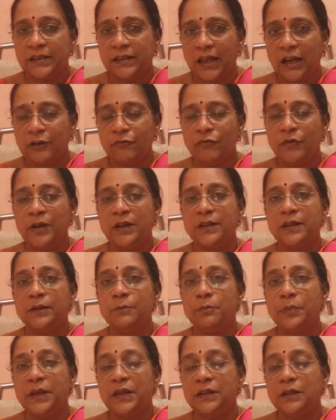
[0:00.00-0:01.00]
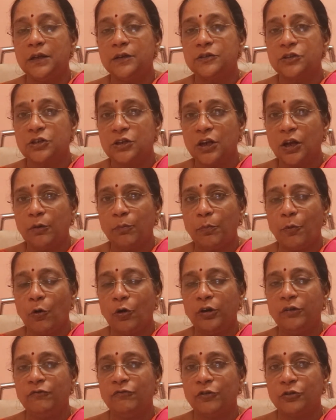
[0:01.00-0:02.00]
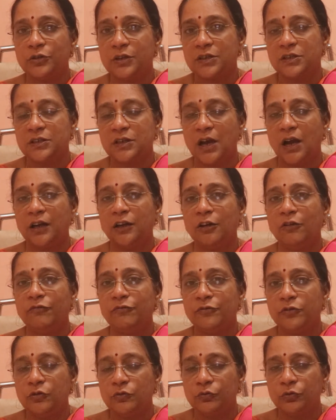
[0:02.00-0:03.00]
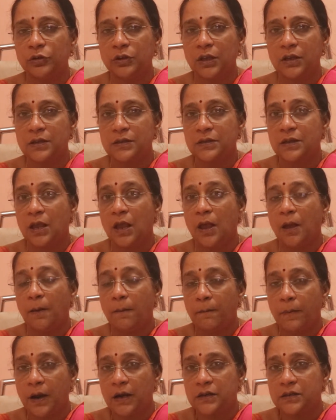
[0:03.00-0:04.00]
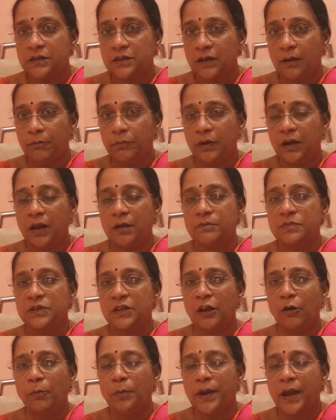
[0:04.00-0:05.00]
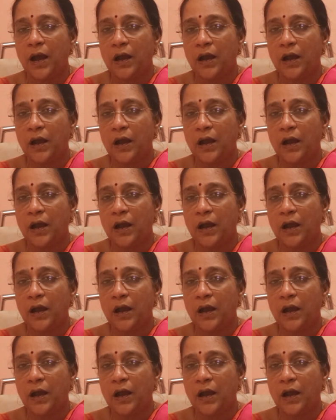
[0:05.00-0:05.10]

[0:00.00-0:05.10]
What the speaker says: That will be the trigger point for the start of new things. But sometimes there will be